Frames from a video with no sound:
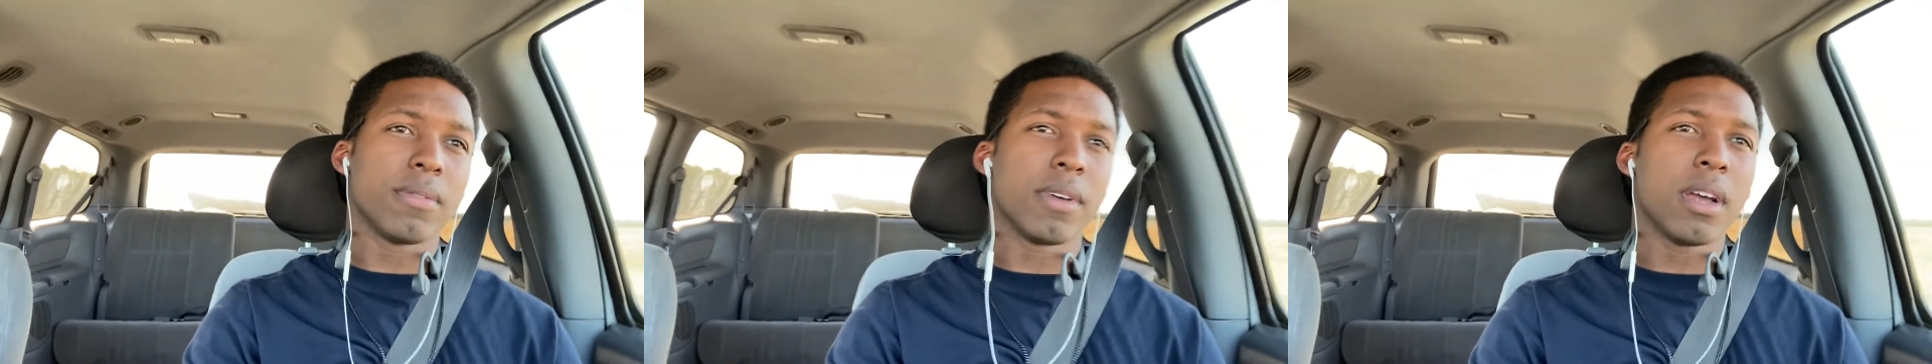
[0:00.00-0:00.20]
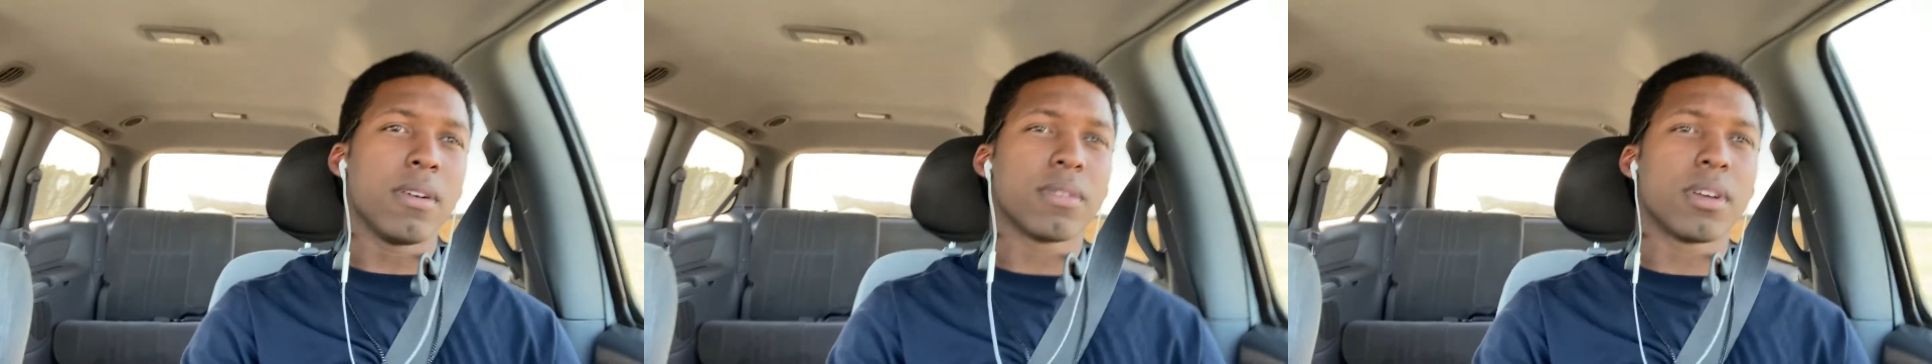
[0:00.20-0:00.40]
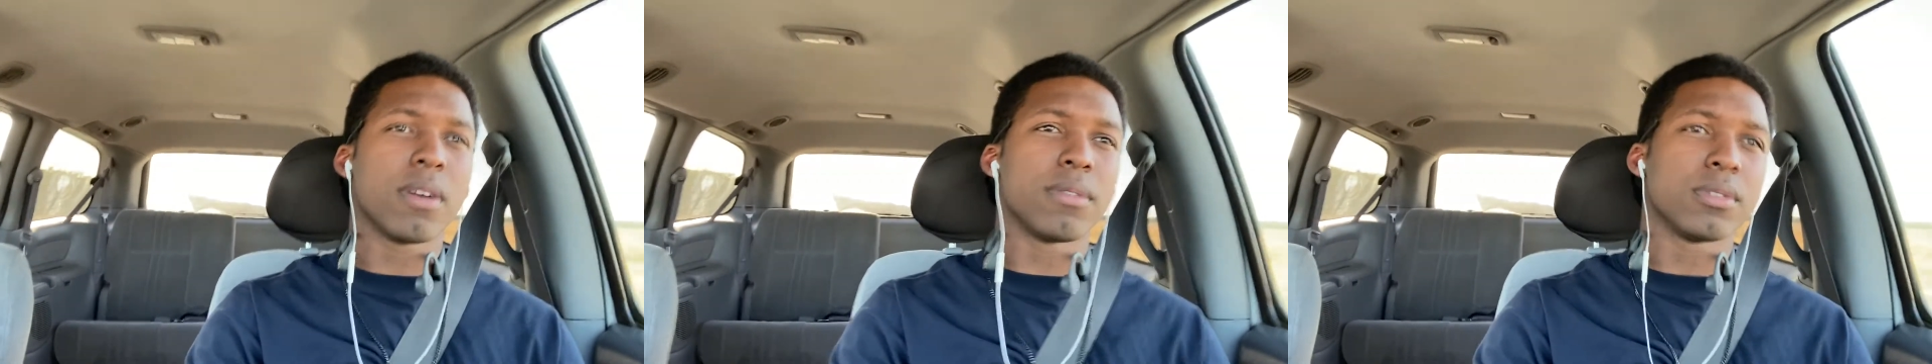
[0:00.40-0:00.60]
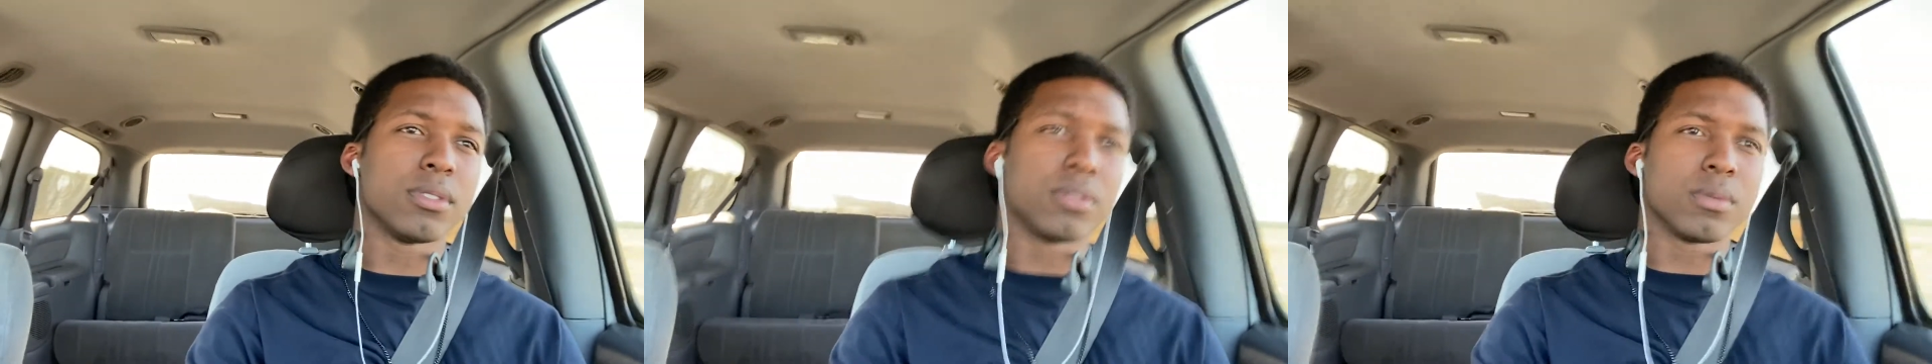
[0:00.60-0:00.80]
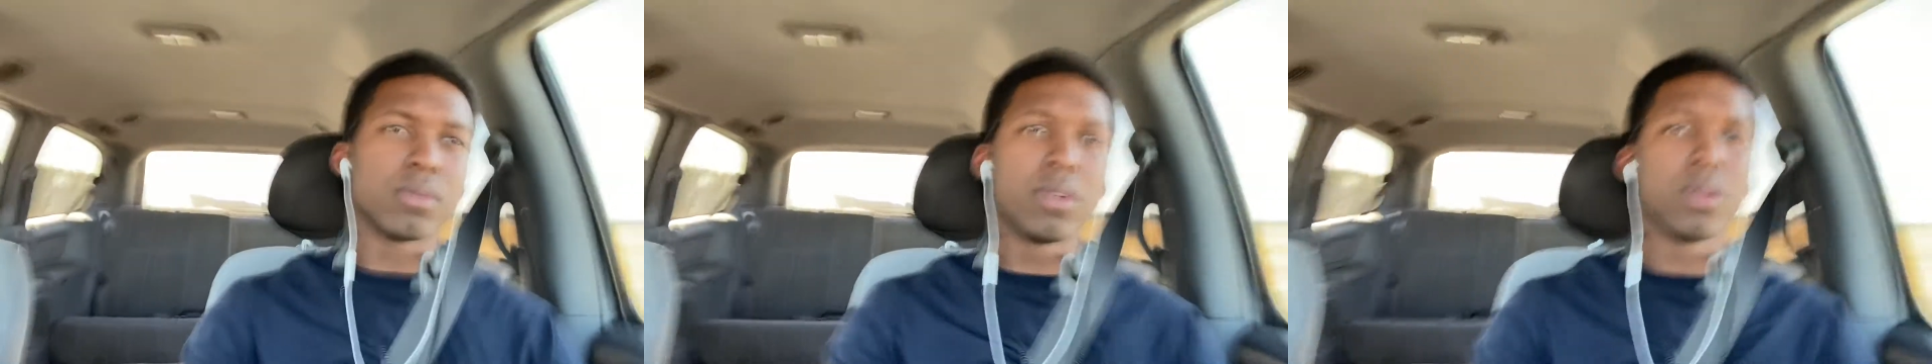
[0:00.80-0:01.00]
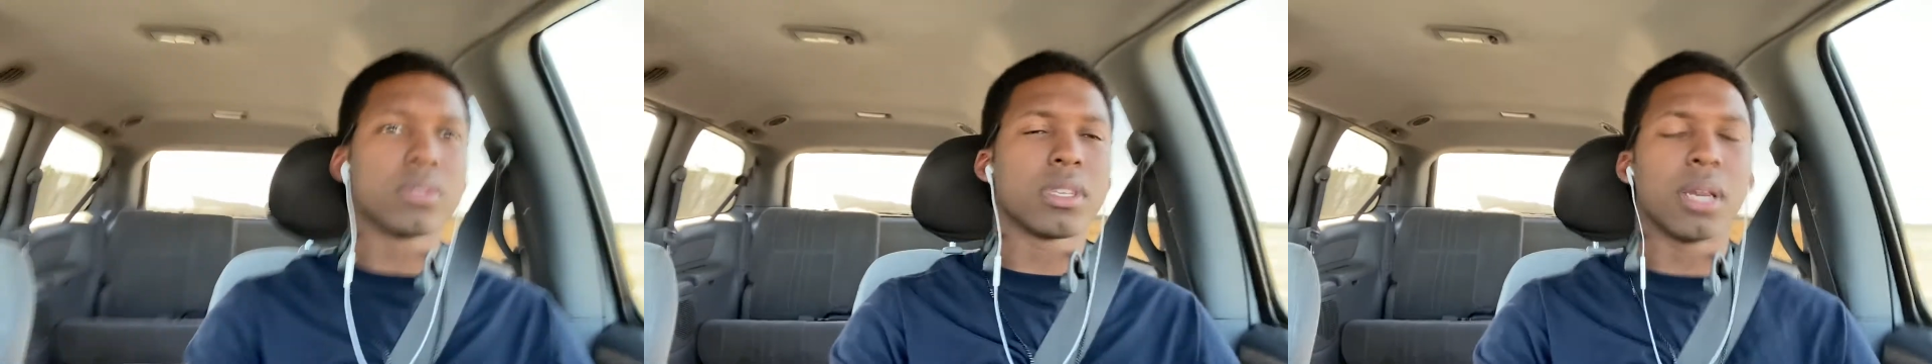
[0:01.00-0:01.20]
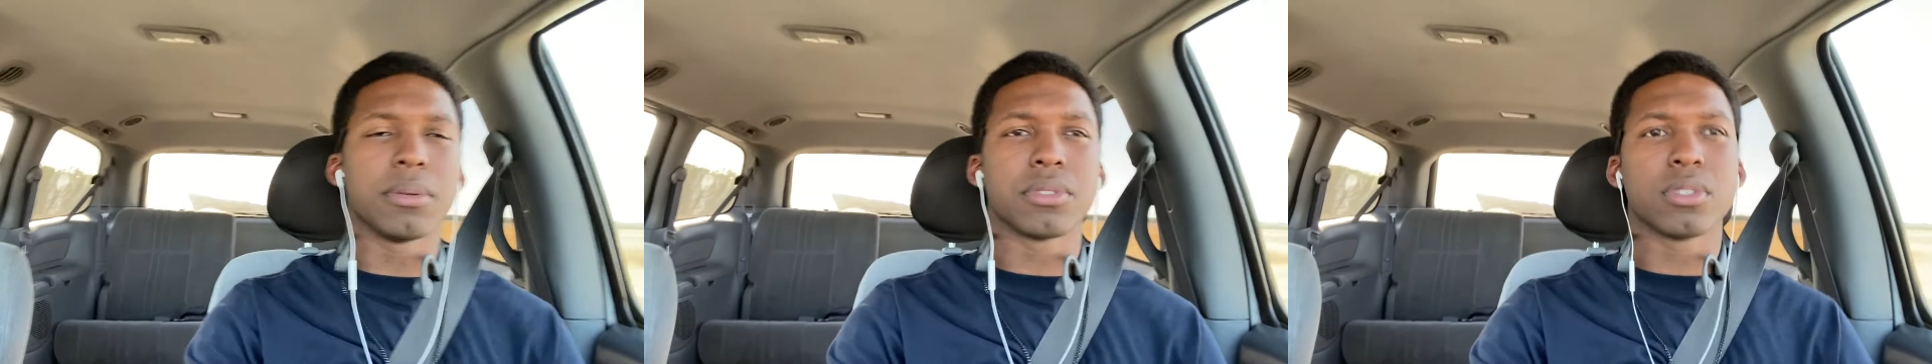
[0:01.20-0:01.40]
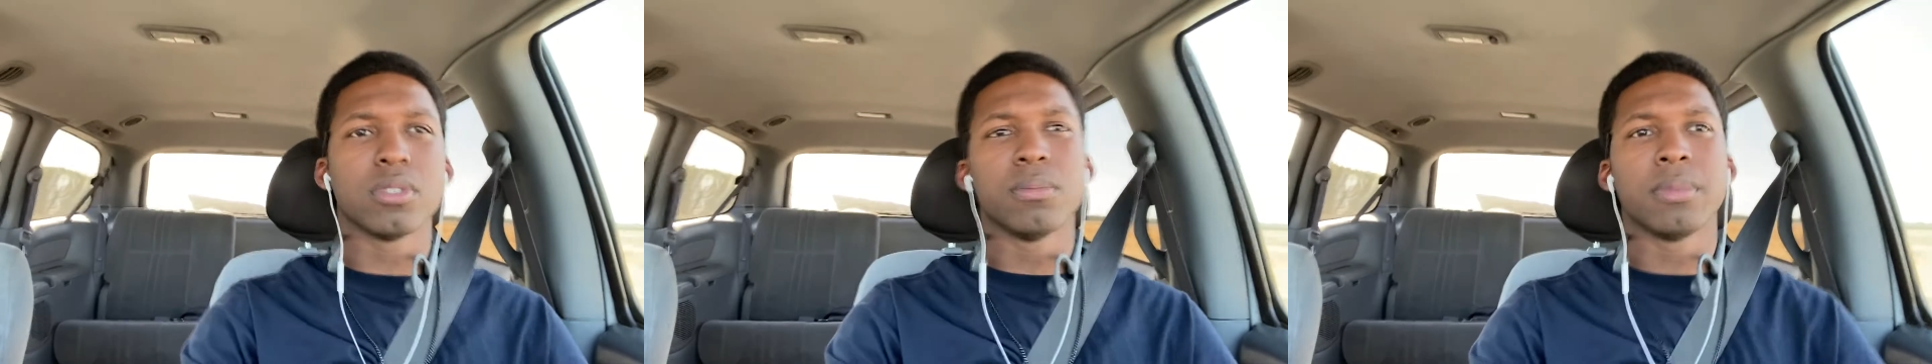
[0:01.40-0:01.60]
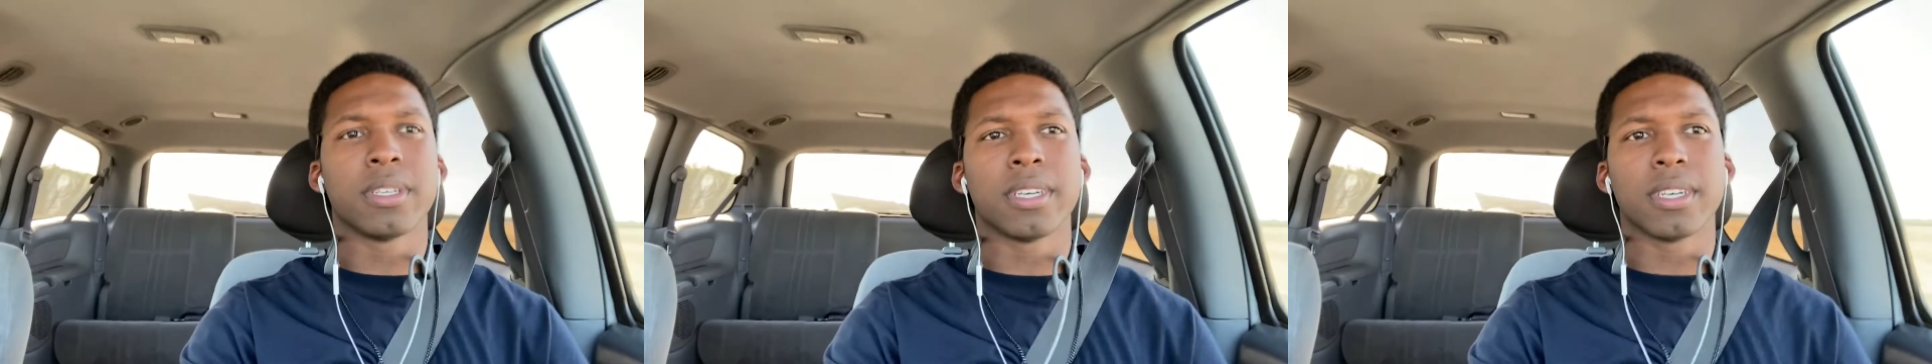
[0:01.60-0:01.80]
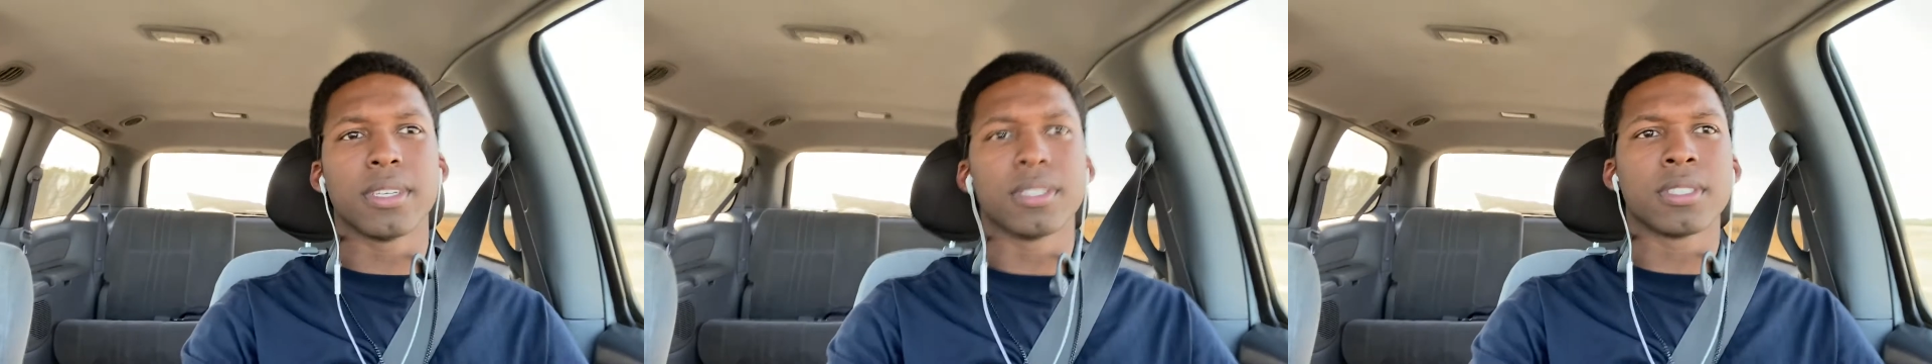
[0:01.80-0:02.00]
valve cover no time soon
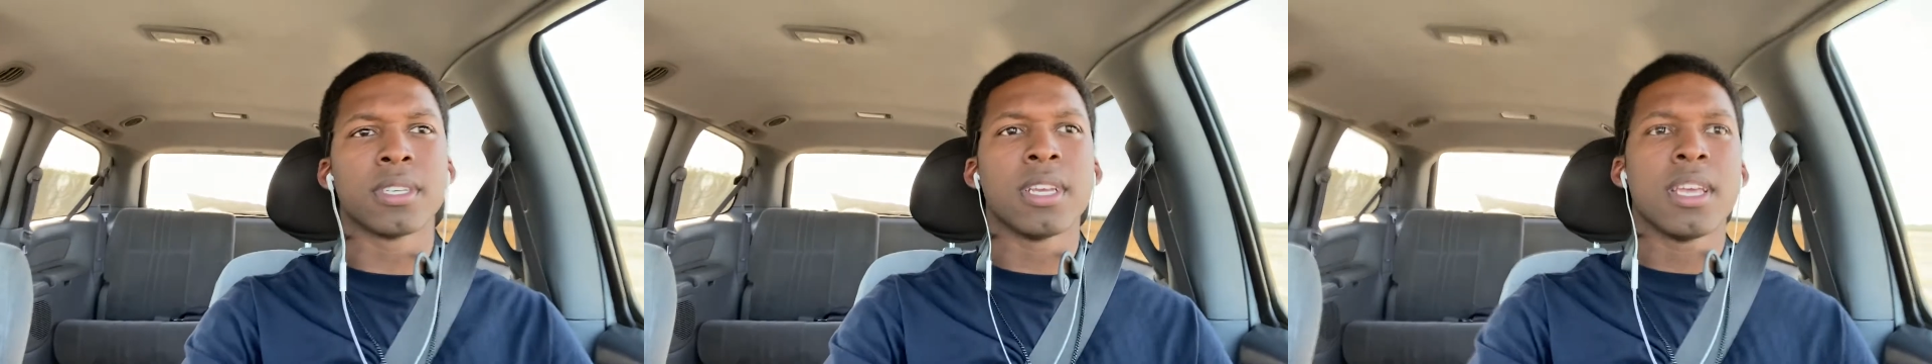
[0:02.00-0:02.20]
because